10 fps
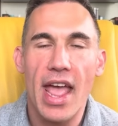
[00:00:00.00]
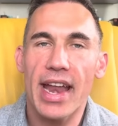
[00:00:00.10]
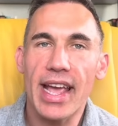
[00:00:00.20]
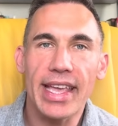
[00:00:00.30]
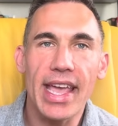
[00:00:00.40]

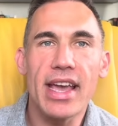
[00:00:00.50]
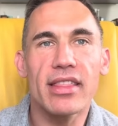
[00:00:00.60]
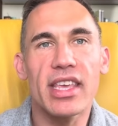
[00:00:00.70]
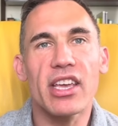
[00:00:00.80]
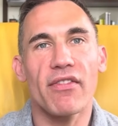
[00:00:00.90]
And I
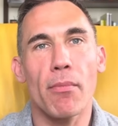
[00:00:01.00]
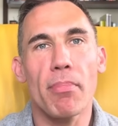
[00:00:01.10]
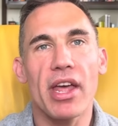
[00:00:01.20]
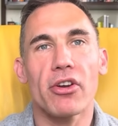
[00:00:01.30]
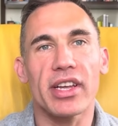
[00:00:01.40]
can't think of a
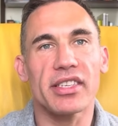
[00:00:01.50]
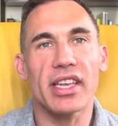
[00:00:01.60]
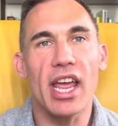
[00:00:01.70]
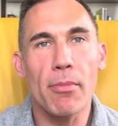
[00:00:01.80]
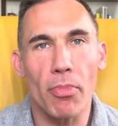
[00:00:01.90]
better
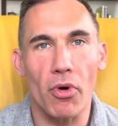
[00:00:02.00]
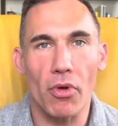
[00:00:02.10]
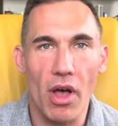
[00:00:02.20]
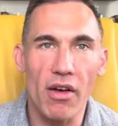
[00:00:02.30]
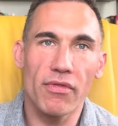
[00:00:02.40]

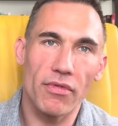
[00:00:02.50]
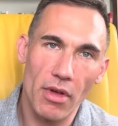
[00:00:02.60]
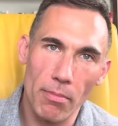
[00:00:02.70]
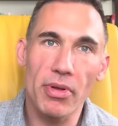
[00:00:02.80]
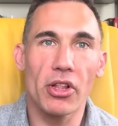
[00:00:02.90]
example
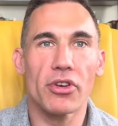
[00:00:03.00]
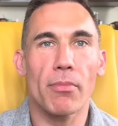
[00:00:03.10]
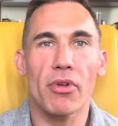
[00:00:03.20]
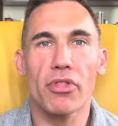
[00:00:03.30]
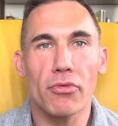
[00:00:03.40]
of pillar
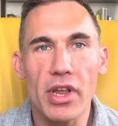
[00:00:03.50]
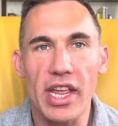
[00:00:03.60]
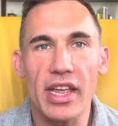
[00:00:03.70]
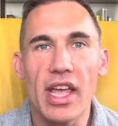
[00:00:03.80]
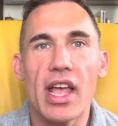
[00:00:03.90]
number
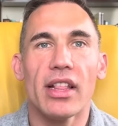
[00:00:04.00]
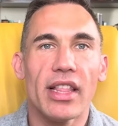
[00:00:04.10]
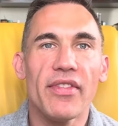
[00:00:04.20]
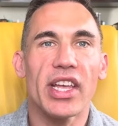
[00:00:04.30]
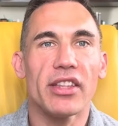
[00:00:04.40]
3,
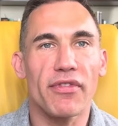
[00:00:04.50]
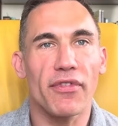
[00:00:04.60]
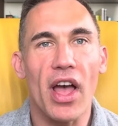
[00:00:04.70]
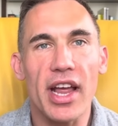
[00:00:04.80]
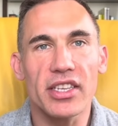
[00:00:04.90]
living in
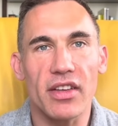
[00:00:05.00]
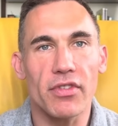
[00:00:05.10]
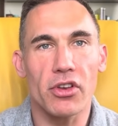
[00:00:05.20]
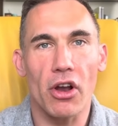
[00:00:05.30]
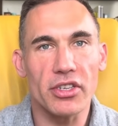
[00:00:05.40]
defiance of
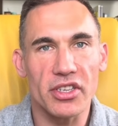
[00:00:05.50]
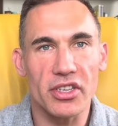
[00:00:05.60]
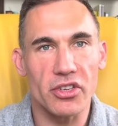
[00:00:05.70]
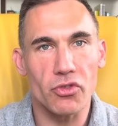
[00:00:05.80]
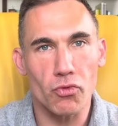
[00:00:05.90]
the
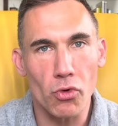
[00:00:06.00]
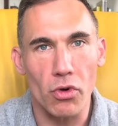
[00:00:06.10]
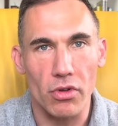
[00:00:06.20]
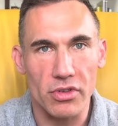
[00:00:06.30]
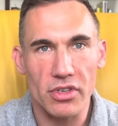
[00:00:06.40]
narcissist
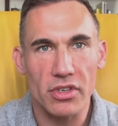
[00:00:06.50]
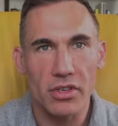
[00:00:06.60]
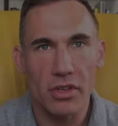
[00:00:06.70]
rules.